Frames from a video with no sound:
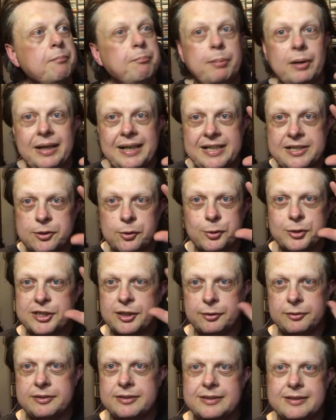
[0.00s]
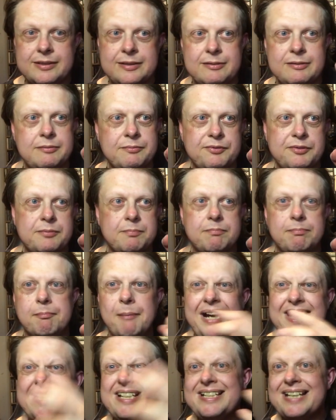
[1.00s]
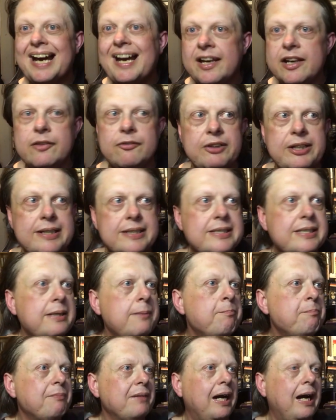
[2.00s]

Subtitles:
but he also made a day of it.